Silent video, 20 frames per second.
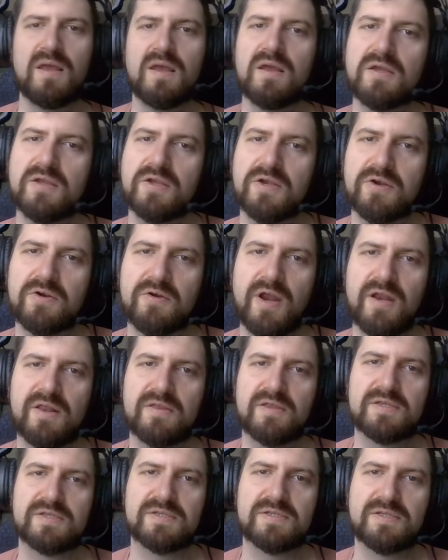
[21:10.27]
You're creating
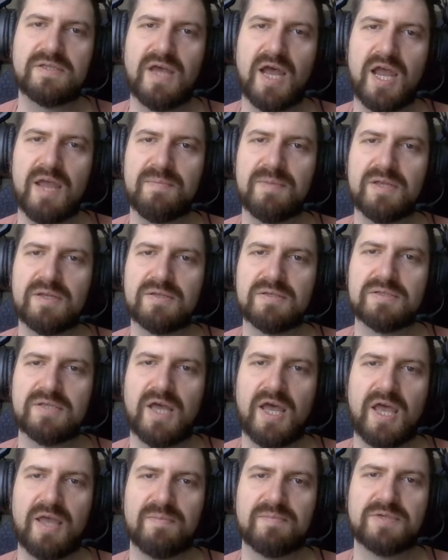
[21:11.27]
these diamond
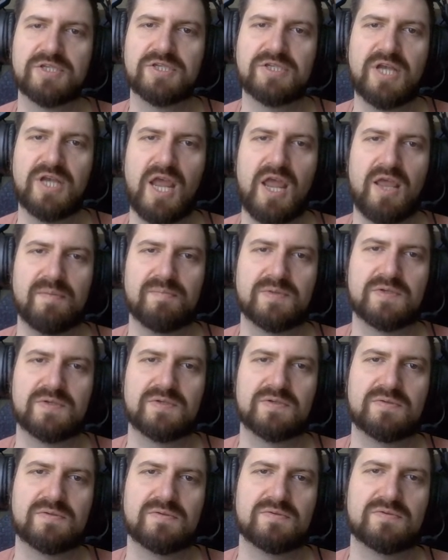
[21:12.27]
type
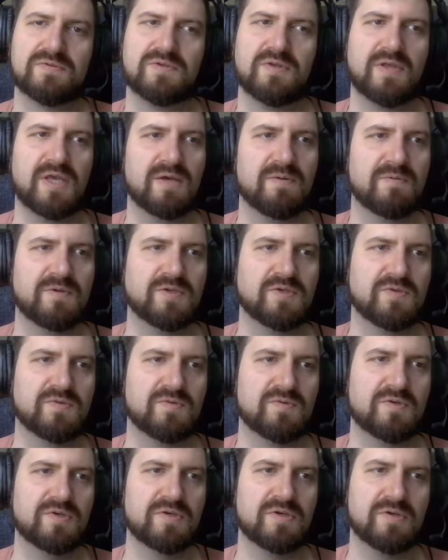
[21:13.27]
shapes so that when you
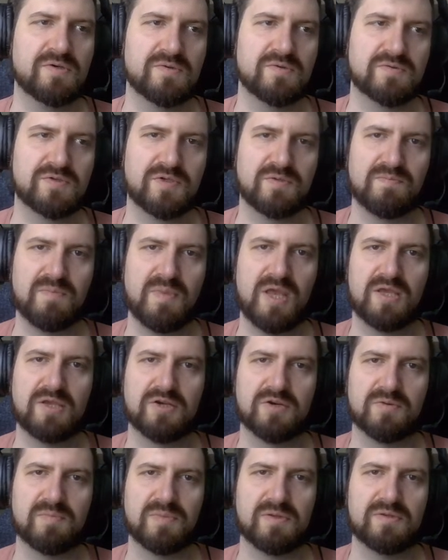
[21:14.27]
go to make
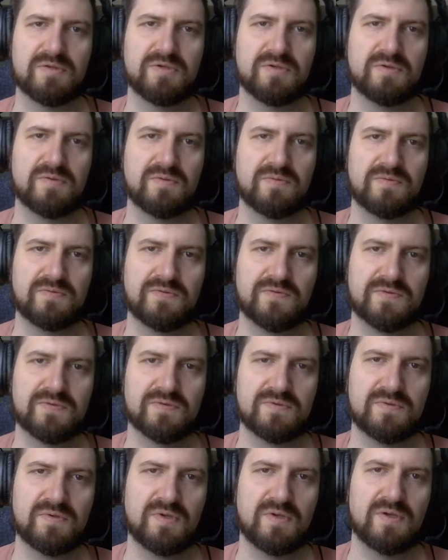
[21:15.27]
your balloons,
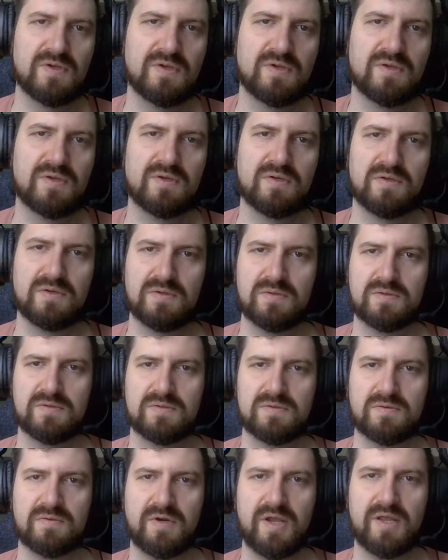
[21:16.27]

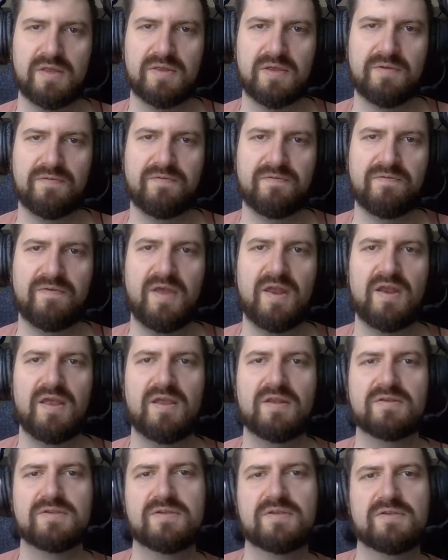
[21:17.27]
right, they fit
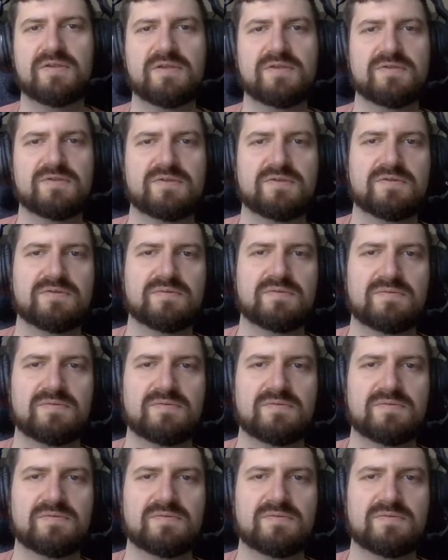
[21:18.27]
into these